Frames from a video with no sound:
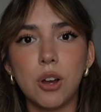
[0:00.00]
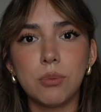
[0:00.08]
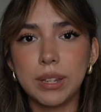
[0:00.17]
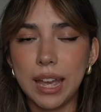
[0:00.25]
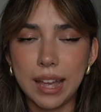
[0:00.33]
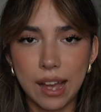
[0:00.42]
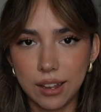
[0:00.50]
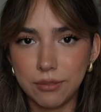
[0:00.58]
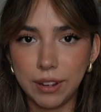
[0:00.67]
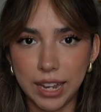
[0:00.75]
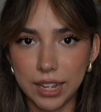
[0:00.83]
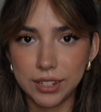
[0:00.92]
get out of
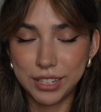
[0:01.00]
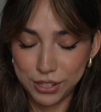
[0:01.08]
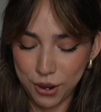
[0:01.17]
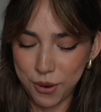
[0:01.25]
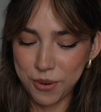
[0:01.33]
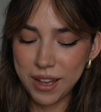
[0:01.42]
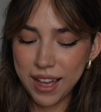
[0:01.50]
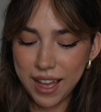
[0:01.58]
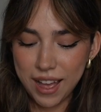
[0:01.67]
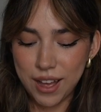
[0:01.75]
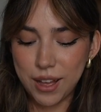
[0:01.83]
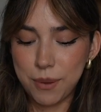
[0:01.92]
hand. So
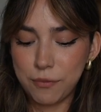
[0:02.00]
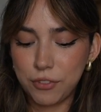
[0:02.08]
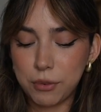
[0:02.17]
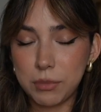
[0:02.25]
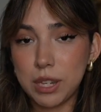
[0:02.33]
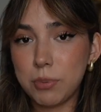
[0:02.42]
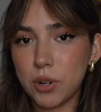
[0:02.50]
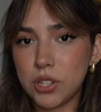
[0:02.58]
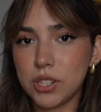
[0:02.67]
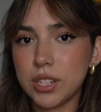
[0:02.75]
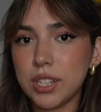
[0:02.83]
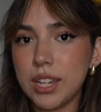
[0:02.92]
for me
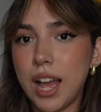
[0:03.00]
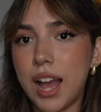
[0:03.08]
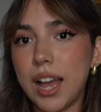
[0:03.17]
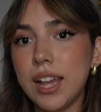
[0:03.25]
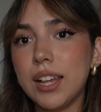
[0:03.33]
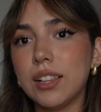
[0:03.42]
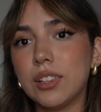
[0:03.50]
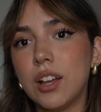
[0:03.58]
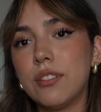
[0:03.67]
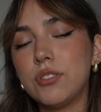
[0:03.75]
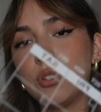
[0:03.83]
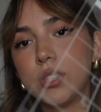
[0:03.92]
personally, I
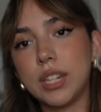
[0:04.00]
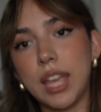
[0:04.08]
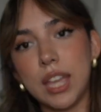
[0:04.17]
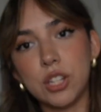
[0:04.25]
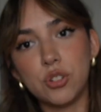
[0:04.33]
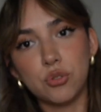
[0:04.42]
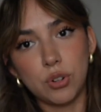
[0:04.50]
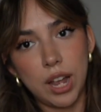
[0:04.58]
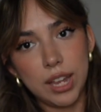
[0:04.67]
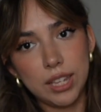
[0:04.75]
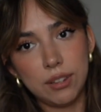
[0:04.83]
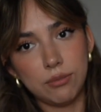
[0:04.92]
loved using a dry
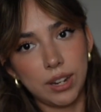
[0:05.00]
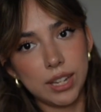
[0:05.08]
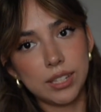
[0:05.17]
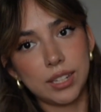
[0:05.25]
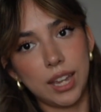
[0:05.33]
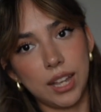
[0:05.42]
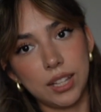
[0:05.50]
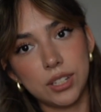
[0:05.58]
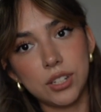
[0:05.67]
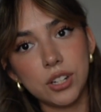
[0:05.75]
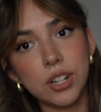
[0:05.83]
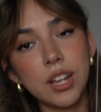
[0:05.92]
erase
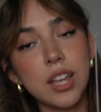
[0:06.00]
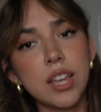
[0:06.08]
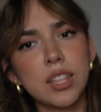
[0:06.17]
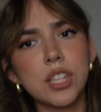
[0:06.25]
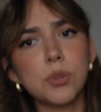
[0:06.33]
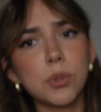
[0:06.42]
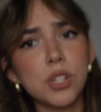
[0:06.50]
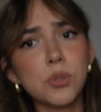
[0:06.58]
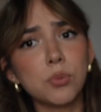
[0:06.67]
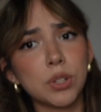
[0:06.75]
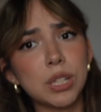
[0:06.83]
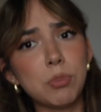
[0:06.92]
calendar. This one is
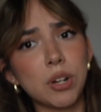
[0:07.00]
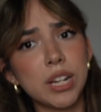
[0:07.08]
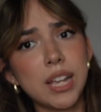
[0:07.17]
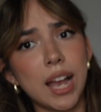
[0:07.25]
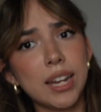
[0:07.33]
really pretty. I